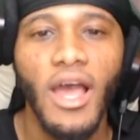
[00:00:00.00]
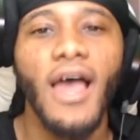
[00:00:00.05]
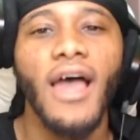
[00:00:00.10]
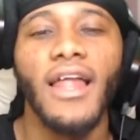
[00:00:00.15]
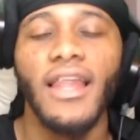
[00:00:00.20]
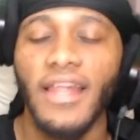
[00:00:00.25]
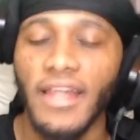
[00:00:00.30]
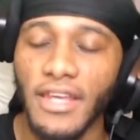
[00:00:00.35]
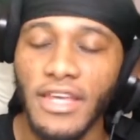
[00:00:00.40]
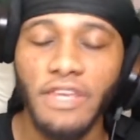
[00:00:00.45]

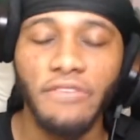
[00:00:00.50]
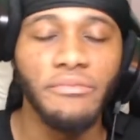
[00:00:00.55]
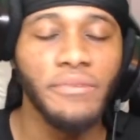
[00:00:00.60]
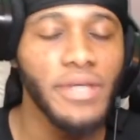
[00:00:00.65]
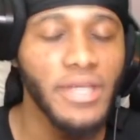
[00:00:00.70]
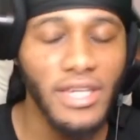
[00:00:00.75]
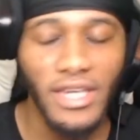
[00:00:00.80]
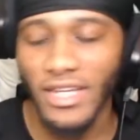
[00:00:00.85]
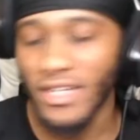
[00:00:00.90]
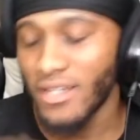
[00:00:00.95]
leave
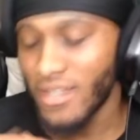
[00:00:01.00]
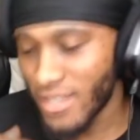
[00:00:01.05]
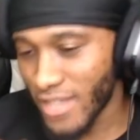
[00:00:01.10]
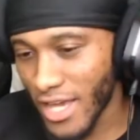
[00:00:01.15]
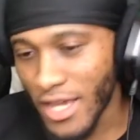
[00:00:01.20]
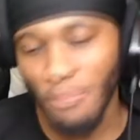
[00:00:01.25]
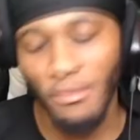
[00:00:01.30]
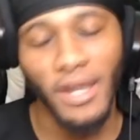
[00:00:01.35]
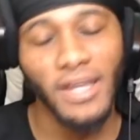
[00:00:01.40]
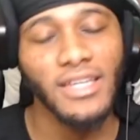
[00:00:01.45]
me and
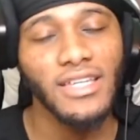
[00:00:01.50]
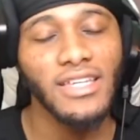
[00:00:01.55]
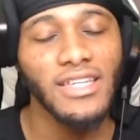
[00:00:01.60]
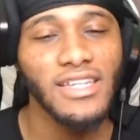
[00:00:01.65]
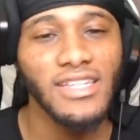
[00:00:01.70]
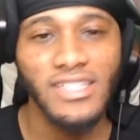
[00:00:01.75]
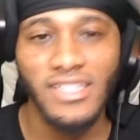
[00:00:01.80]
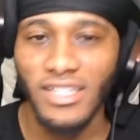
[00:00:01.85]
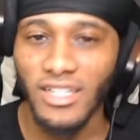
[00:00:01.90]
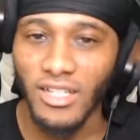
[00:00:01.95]
take my
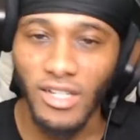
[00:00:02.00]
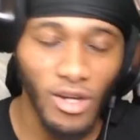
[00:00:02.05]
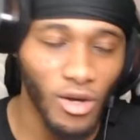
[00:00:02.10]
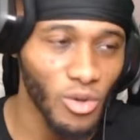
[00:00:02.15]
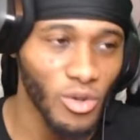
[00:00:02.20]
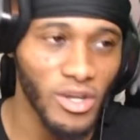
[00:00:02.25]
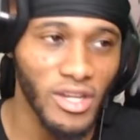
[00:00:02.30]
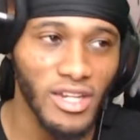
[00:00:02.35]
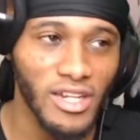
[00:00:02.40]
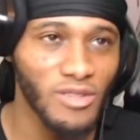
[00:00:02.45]
kids and
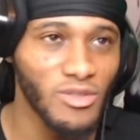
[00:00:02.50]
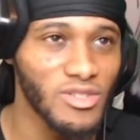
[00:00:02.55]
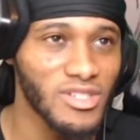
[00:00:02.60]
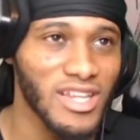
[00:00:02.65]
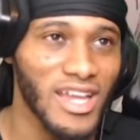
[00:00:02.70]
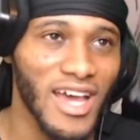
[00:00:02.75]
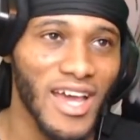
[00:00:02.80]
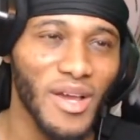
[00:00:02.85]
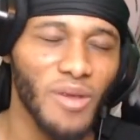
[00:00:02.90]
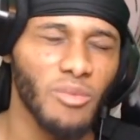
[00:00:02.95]
go. And it
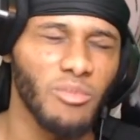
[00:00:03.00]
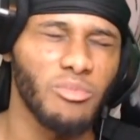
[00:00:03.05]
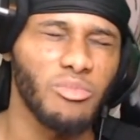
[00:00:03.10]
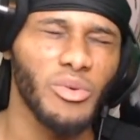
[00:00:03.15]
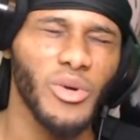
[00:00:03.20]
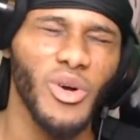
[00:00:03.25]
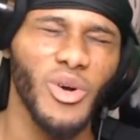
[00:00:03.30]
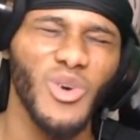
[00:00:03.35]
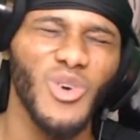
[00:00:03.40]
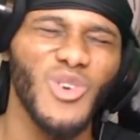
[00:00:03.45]
was like,
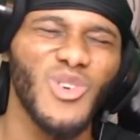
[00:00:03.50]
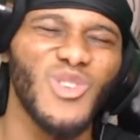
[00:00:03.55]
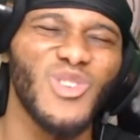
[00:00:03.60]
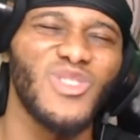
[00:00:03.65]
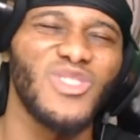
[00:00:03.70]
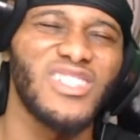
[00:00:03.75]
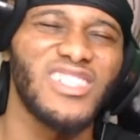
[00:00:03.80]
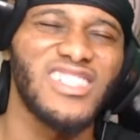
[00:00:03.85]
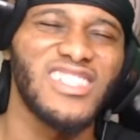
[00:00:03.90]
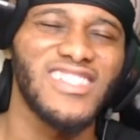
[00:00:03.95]

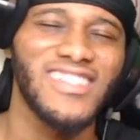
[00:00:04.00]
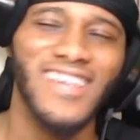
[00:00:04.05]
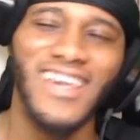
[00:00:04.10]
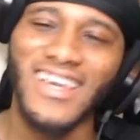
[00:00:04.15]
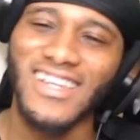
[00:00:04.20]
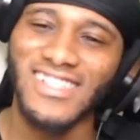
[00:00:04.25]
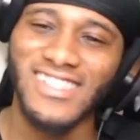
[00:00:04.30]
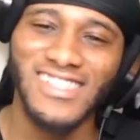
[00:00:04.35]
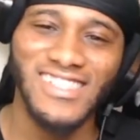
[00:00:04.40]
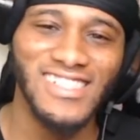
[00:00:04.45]
bro,
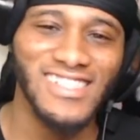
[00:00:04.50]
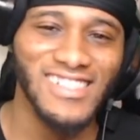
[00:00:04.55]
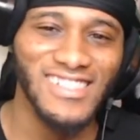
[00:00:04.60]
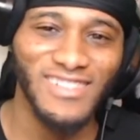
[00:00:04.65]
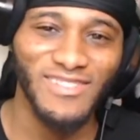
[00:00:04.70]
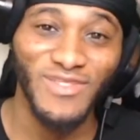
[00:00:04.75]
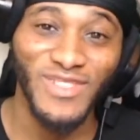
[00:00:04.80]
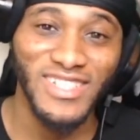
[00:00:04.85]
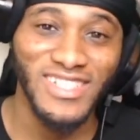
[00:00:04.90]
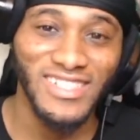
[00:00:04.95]
this shit
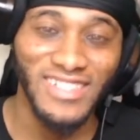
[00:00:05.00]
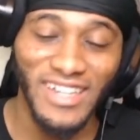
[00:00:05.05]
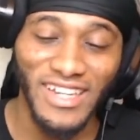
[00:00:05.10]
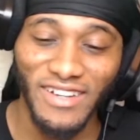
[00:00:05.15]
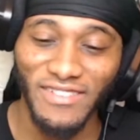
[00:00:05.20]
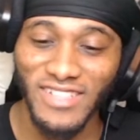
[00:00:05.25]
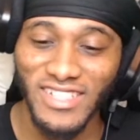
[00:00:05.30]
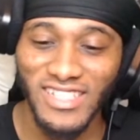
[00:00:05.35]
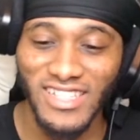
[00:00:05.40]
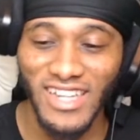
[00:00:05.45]
was
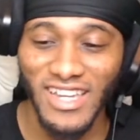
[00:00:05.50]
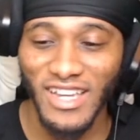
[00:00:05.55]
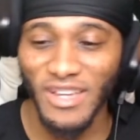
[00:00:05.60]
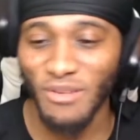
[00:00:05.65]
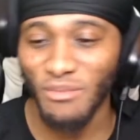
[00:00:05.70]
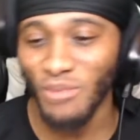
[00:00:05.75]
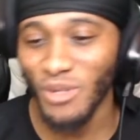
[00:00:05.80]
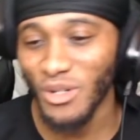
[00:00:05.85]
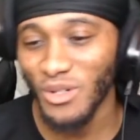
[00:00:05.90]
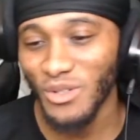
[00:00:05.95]

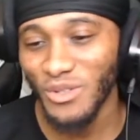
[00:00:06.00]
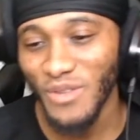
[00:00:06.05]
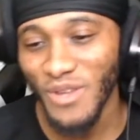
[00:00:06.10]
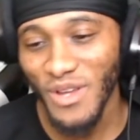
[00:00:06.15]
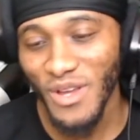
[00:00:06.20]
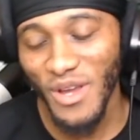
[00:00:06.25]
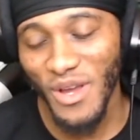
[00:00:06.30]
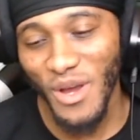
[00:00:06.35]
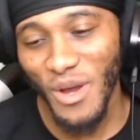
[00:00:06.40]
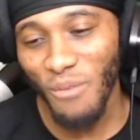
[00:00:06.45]
devastating, bro.
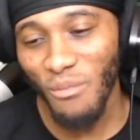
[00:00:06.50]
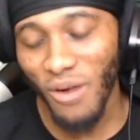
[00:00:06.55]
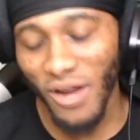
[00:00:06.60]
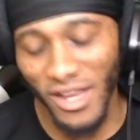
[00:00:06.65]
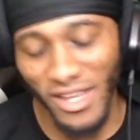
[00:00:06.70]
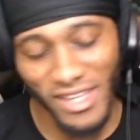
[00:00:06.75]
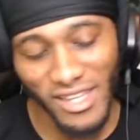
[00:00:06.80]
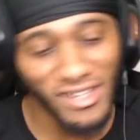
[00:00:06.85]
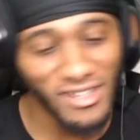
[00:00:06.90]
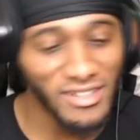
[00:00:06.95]

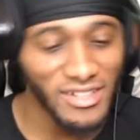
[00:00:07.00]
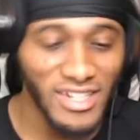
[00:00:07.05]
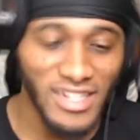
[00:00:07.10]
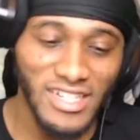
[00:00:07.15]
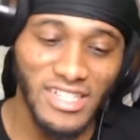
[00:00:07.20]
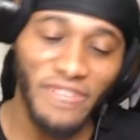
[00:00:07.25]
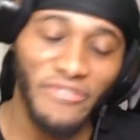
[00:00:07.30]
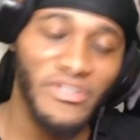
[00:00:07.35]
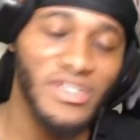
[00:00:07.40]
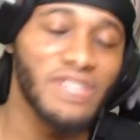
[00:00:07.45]
But yeah,
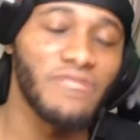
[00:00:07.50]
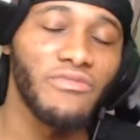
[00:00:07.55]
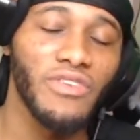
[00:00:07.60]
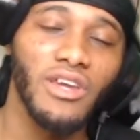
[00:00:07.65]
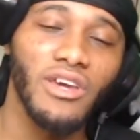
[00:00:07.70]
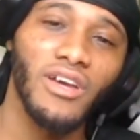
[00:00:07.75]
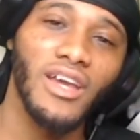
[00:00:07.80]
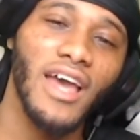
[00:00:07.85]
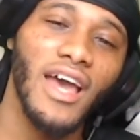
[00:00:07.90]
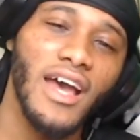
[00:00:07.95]
that's it for this
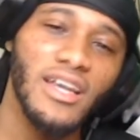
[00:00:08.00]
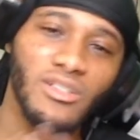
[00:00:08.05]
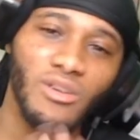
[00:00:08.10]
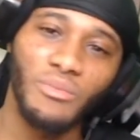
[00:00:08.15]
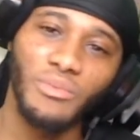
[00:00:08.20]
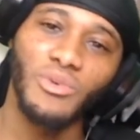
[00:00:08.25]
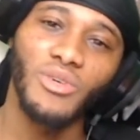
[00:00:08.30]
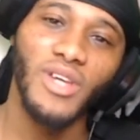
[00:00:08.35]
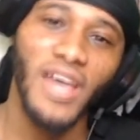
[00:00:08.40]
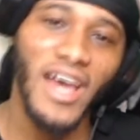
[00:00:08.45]
video, guys.
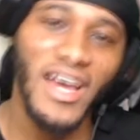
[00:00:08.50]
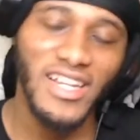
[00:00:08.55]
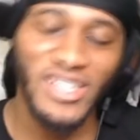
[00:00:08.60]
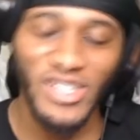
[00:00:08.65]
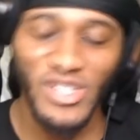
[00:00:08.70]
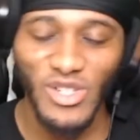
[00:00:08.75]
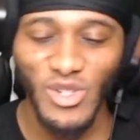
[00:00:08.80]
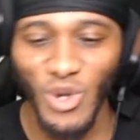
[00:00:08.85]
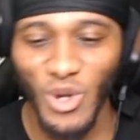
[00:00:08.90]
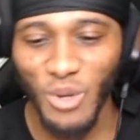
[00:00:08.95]
Hope you guys
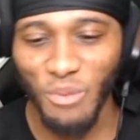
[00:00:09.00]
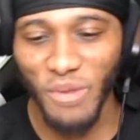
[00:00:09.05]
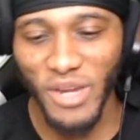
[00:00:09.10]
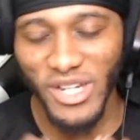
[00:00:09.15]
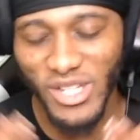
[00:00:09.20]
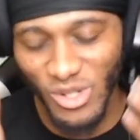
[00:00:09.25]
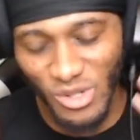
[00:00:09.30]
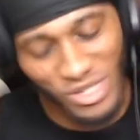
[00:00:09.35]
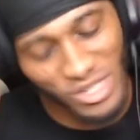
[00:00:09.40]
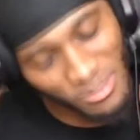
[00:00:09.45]
enjoyed it.
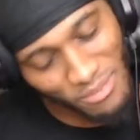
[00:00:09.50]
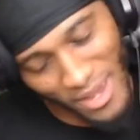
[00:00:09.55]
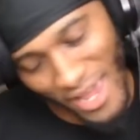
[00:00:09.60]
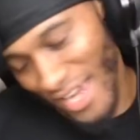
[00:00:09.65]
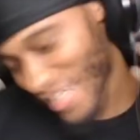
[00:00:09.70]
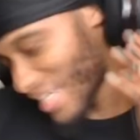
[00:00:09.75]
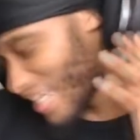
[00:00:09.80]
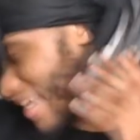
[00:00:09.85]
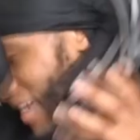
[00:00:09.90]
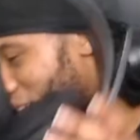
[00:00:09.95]
Make sure you
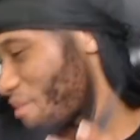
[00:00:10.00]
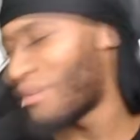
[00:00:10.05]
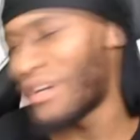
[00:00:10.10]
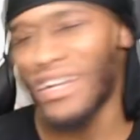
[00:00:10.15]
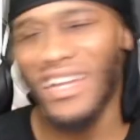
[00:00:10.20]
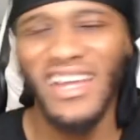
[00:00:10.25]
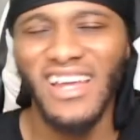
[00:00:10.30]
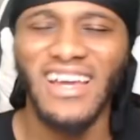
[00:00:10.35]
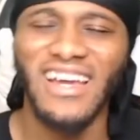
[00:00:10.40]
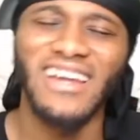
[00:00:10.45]
smash the like
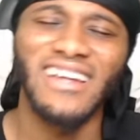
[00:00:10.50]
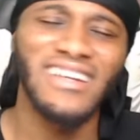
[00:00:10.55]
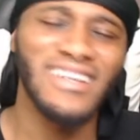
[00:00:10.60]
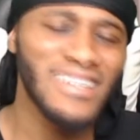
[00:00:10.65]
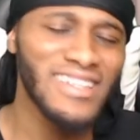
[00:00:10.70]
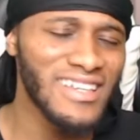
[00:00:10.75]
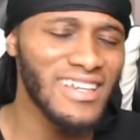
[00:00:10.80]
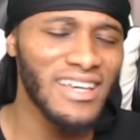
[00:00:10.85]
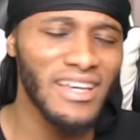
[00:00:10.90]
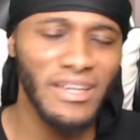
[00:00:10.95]
button. And
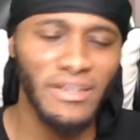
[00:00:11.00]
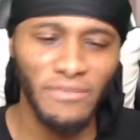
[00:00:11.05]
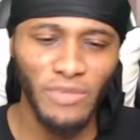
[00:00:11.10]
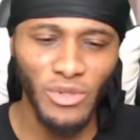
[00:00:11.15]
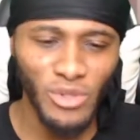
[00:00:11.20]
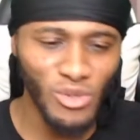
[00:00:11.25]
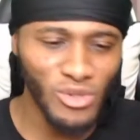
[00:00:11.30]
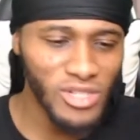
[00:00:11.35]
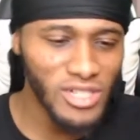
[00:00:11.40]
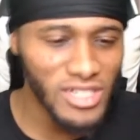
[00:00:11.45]
again, if
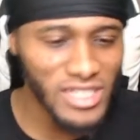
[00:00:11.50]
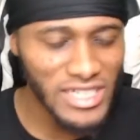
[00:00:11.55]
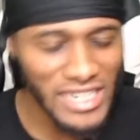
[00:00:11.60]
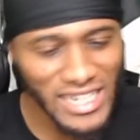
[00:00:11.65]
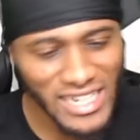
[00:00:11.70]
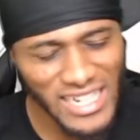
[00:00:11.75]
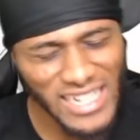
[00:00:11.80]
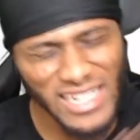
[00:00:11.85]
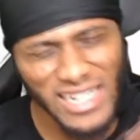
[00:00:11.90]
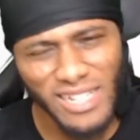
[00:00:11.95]
you're new to this
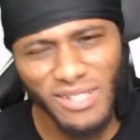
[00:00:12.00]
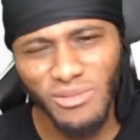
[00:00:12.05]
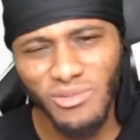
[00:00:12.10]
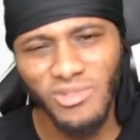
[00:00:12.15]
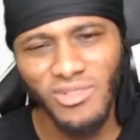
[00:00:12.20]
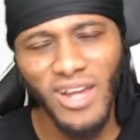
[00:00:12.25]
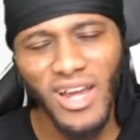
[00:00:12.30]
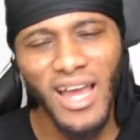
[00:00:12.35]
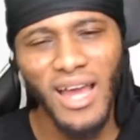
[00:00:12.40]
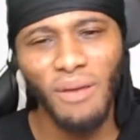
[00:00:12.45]
channel, hit that
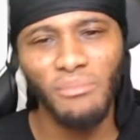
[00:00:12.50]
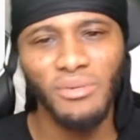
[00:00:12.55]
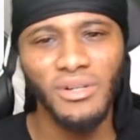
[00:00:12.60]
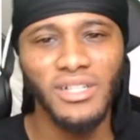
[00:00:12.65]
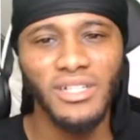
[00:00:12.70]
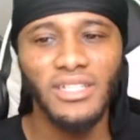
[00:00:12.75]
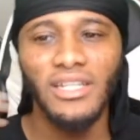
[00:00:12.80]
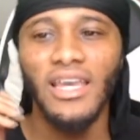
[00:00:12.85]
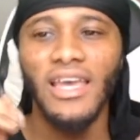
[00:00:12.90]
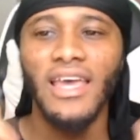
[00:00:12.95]
subscribe
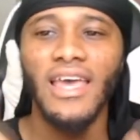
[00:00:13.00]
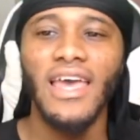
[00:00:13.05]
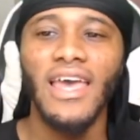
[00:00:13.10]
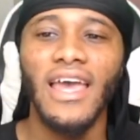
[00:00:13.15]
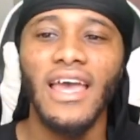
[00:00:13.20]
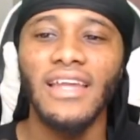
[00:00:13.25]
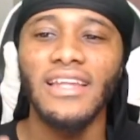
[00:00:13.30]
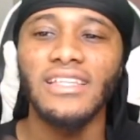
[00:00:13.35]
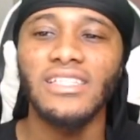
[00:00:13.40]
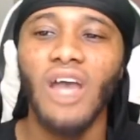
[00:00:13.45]
button.
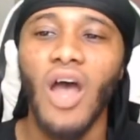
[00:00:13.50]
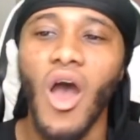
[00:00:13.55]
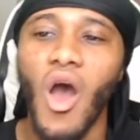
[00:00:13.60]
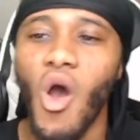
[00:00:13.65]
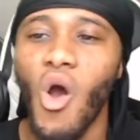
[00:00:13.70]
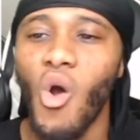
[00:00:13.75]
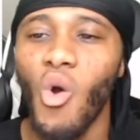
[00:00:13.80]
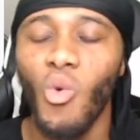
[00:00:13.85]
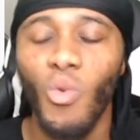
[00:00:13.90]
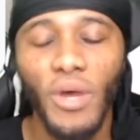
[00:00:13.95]
And as
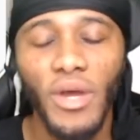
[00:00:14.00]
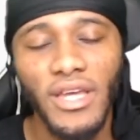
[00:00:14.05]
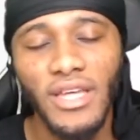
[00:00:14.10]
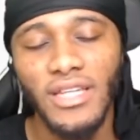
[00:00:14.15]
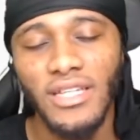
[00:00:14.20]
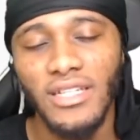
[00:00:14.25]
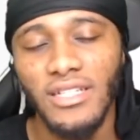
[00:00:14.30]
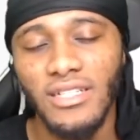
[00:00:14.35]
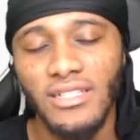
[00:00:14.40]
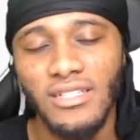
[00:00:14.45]

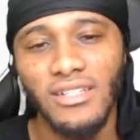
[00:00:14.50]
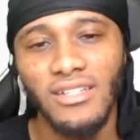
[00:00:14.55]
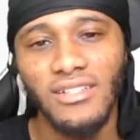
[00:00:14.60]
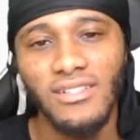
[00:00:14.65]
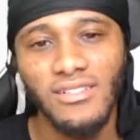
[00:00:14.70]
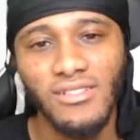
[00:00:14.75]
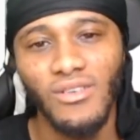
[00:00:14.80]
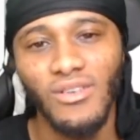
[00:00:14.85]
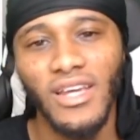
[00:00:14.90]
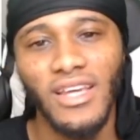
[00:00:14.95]
always,
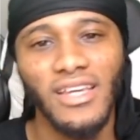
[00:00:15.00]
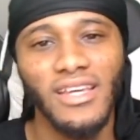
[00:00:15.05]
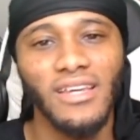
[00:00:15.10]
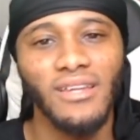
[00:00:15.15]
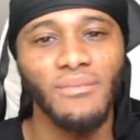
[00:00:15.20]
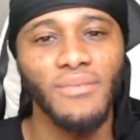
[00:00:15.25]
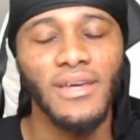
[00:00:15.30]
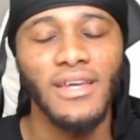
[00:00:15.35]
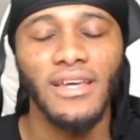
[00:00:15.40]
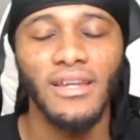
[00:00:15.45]
Zodac
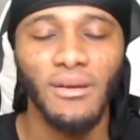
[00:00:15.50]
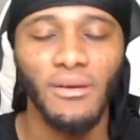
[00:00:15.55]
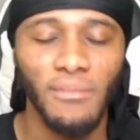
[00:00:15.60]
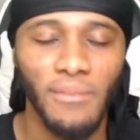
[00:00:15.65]
Anime, and I'm